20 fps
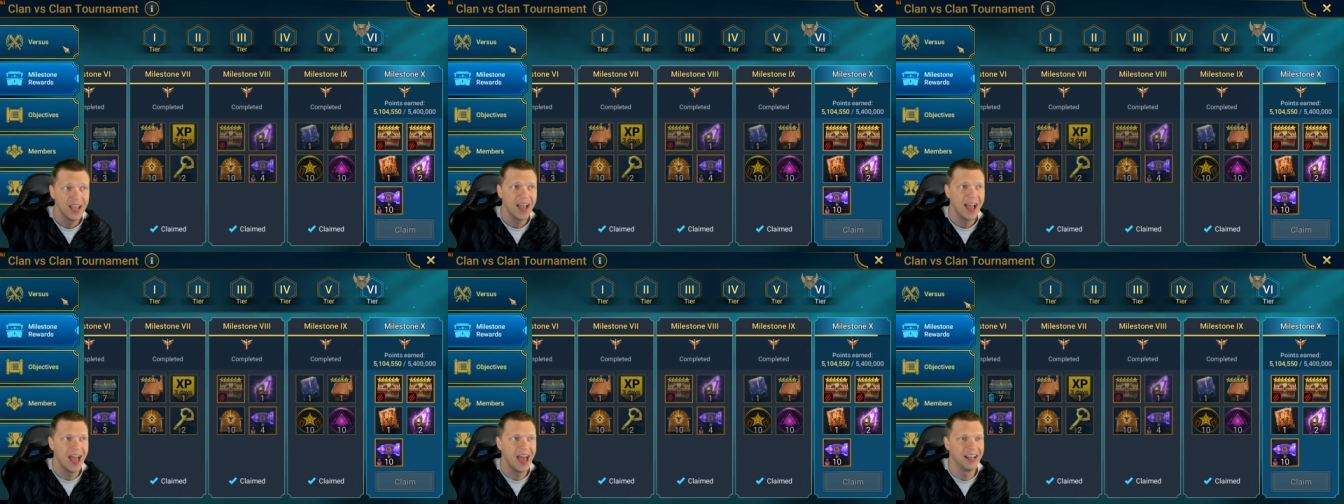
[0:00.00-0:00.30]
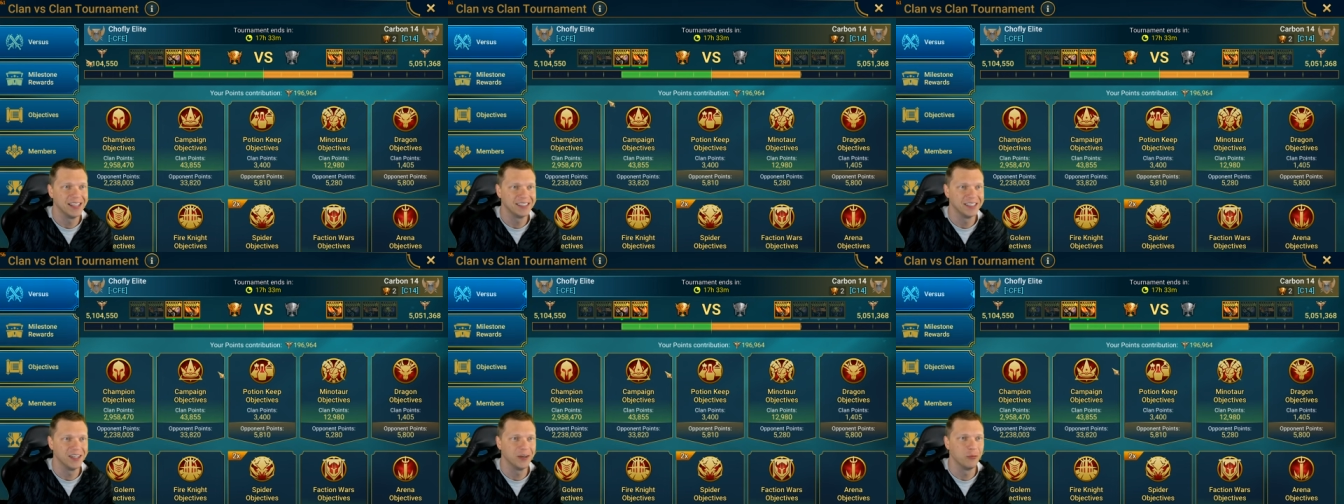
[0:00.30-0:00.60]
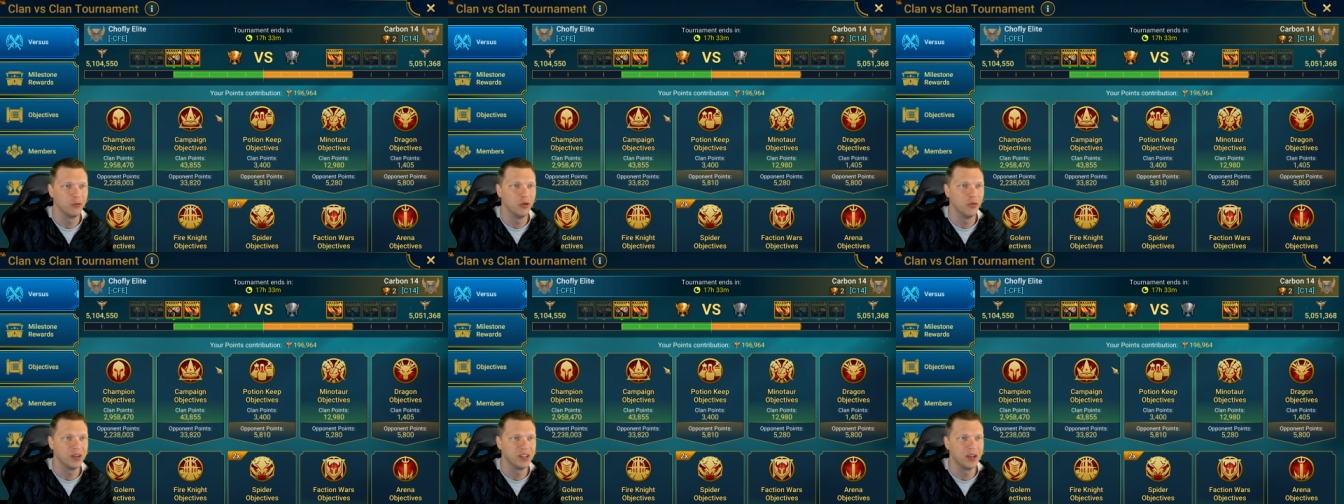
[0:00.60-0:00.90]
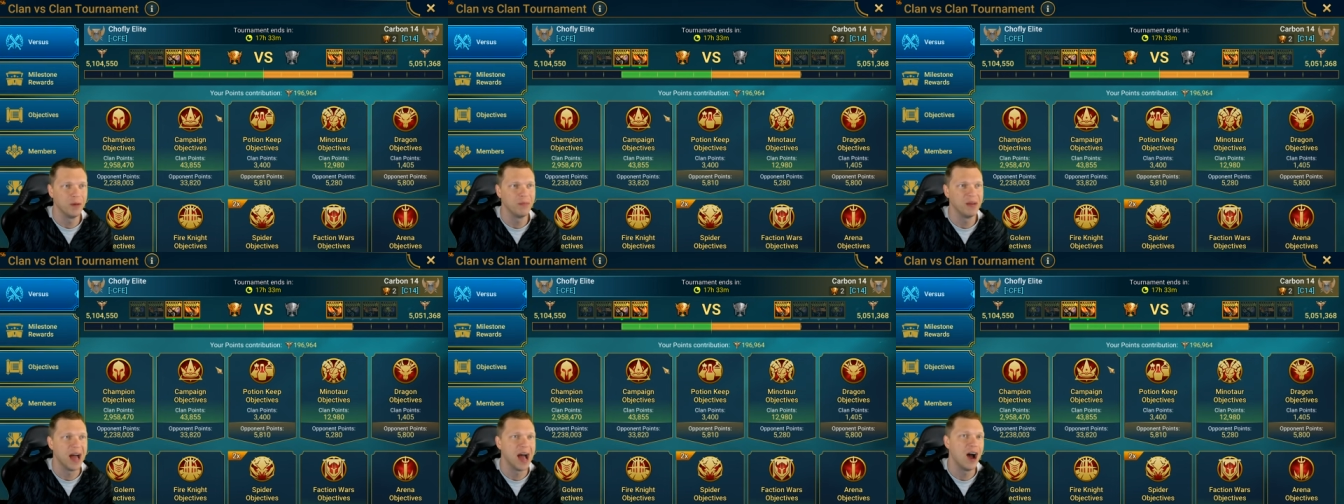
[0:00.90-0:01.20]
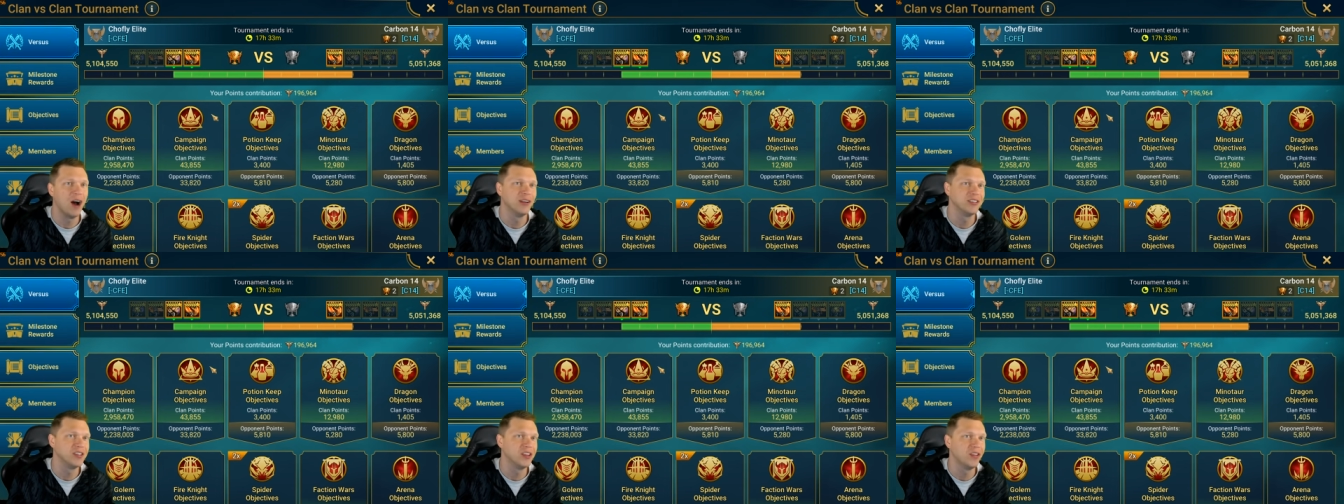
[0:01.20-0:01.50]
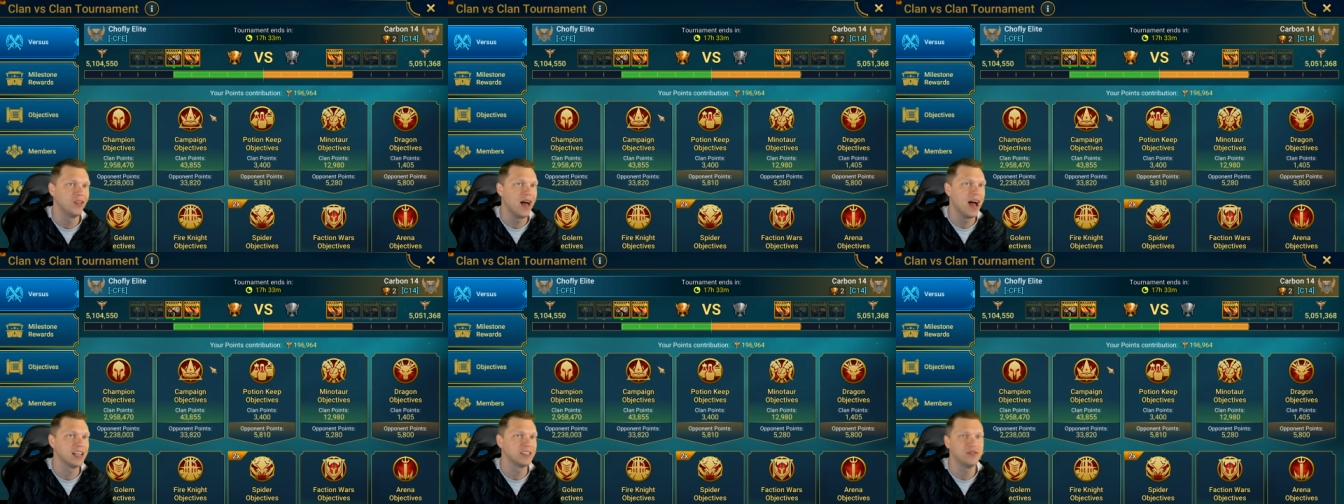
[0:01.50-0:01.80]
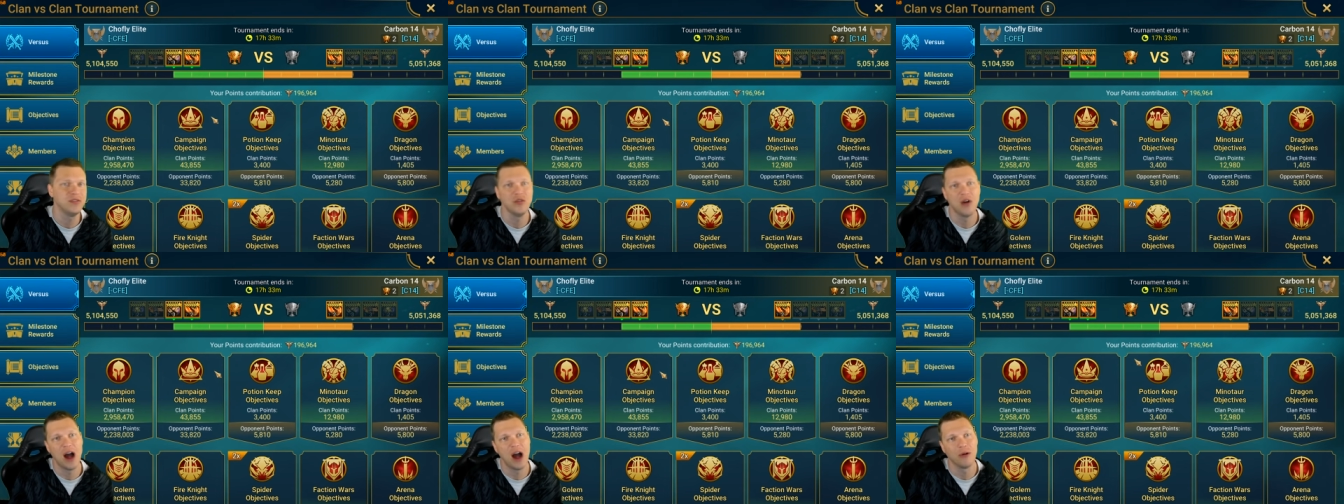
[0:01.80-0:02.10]
And it's going to really come down to the last
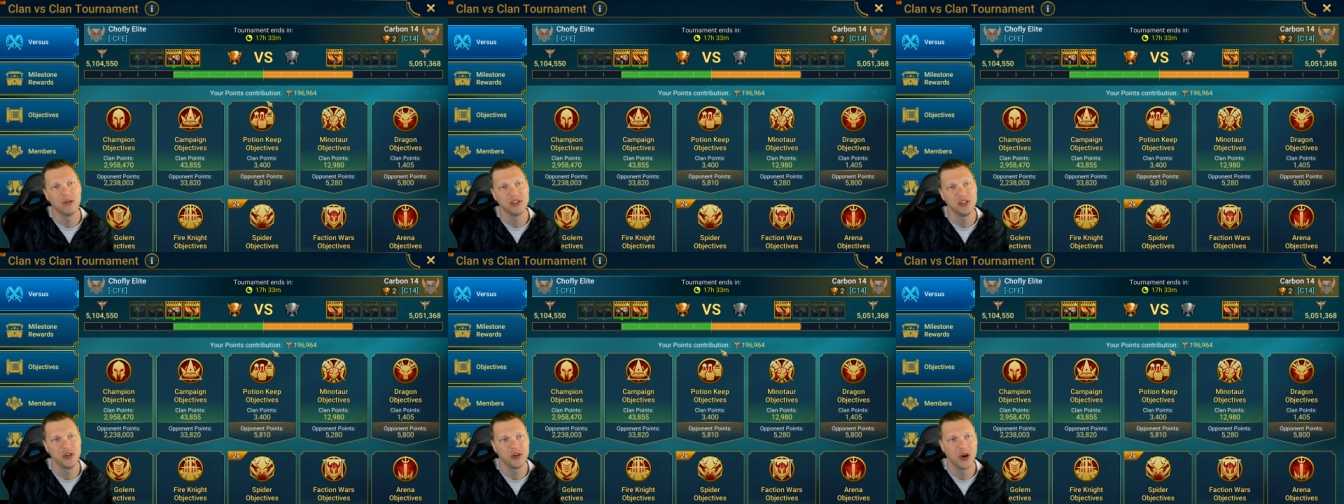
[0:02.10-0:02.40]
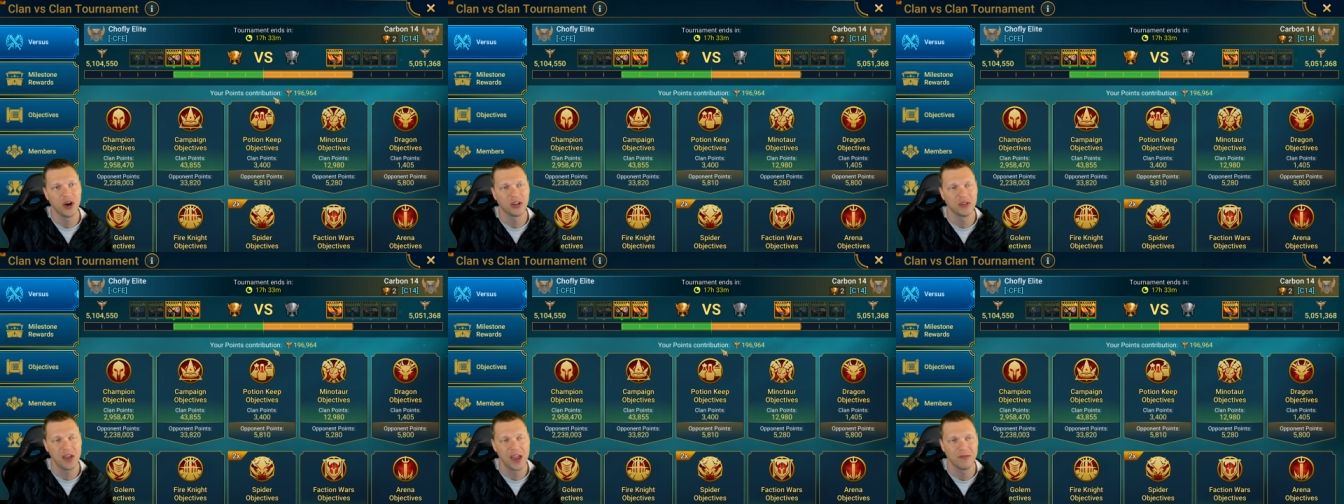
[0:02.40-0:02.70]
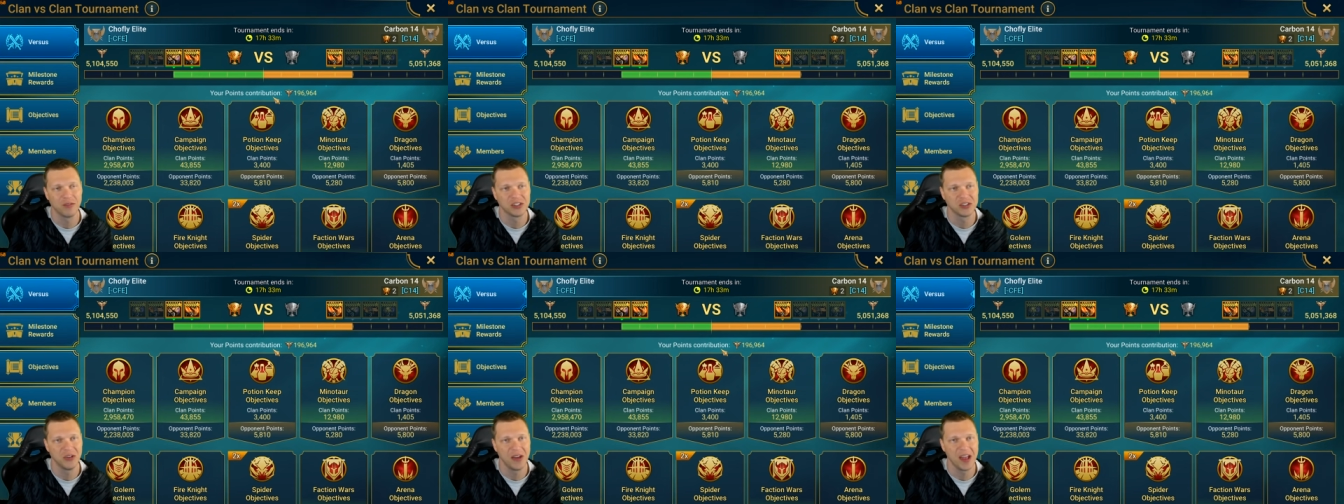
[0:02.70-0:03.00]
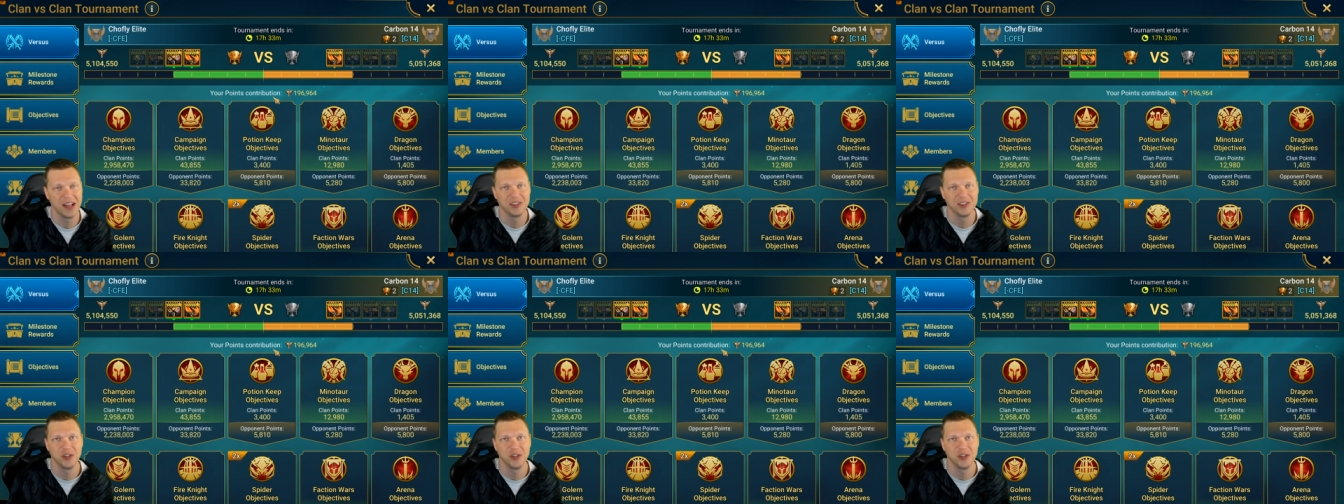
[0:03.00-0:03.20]
few hours here on Clan vs. Clan.